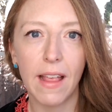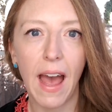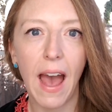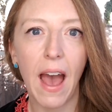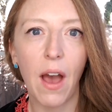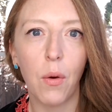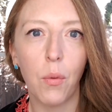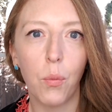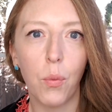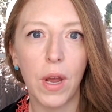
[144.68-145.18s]

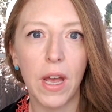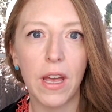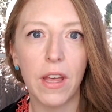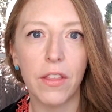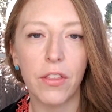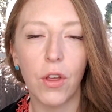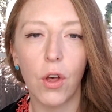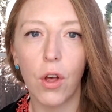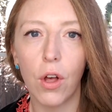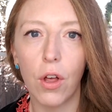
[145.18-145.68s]
that
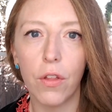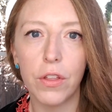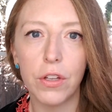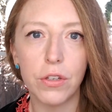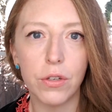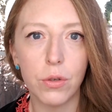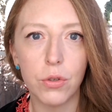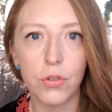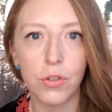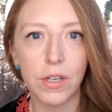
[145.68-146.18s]
with all the
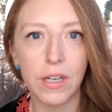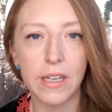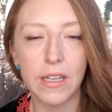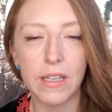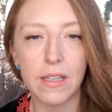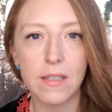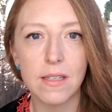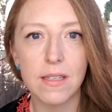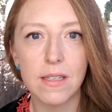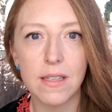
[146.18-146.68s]

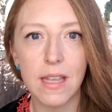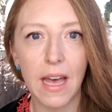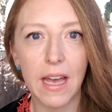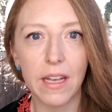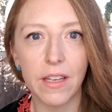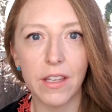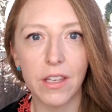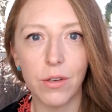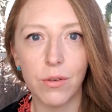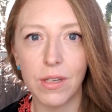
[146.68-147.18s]
nutrients
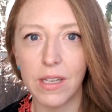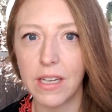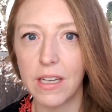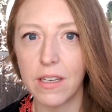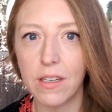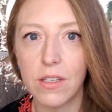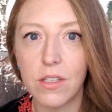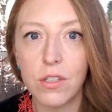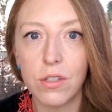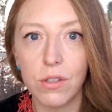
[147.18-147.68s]
that you
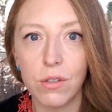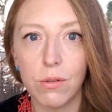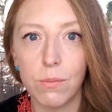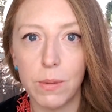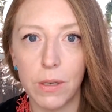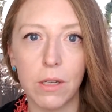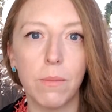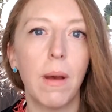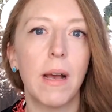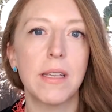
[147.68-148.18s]
need to
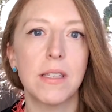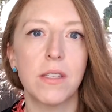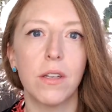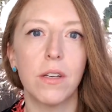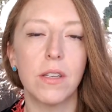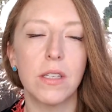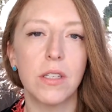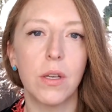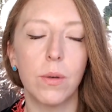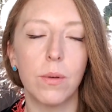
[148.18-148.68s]
build
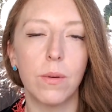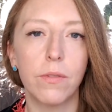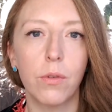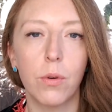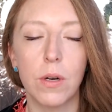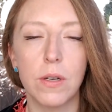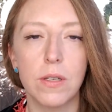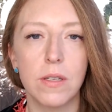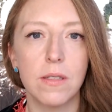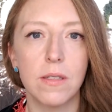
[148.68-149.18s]
muscle. So, of
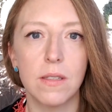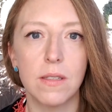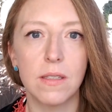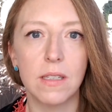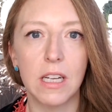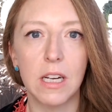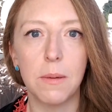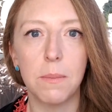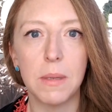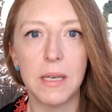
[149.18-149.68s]
course, this is
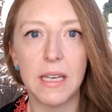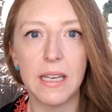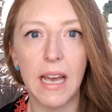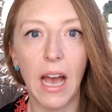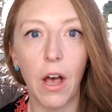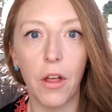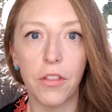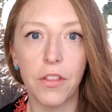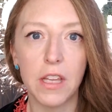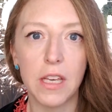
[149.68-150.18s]
going to be
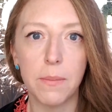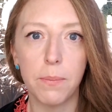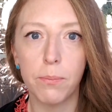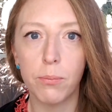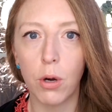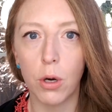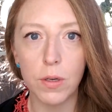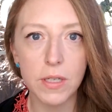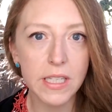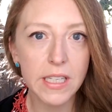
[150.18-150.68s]
healthy
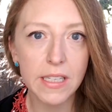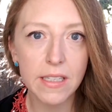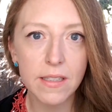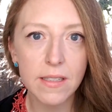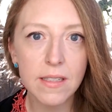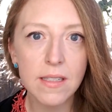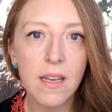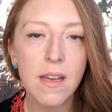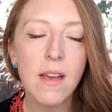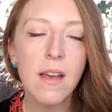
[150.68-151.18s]

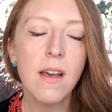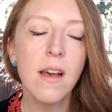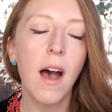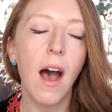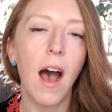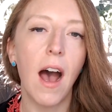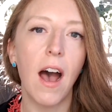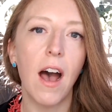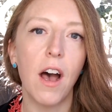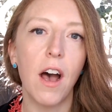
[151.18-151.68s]
proteins,
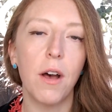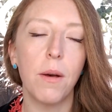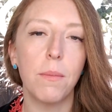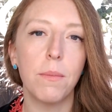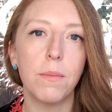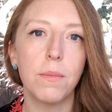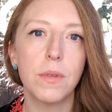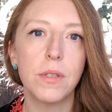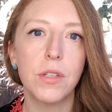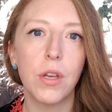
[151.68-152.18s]

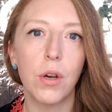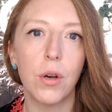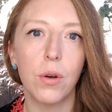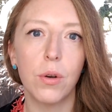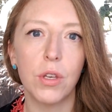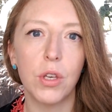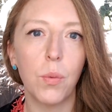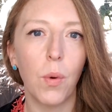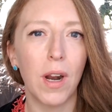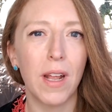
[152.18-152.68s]
um, so
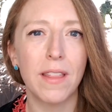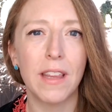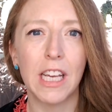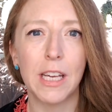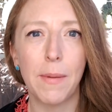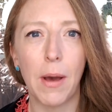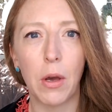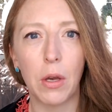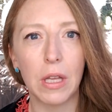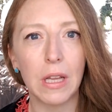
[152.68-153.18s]
you want to think
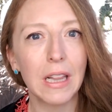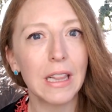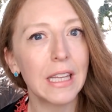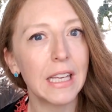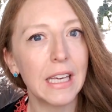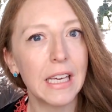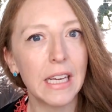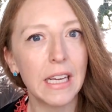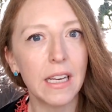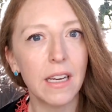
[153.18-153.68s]
about
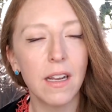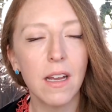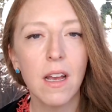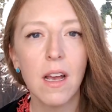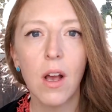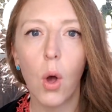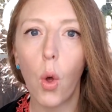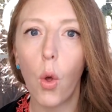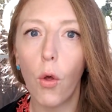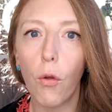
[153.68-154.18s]
clean,
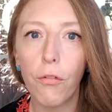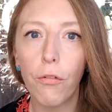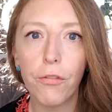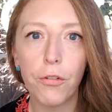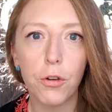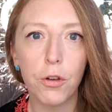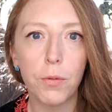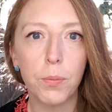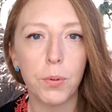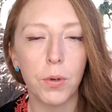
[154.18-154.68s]
whole
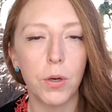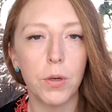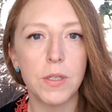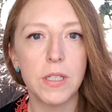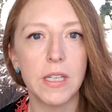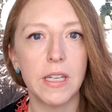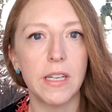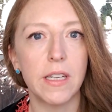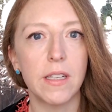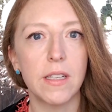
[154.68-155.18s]
food
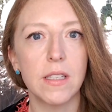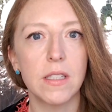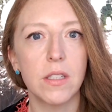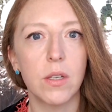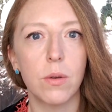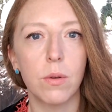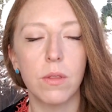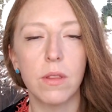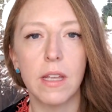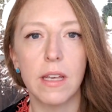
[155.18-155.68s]
proteins.
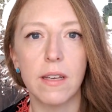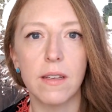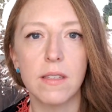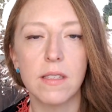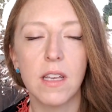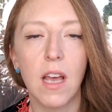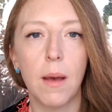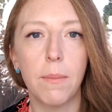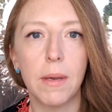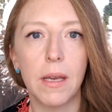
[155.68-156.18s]
So things
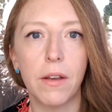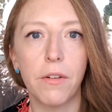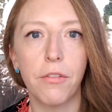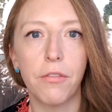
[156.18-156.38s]
coming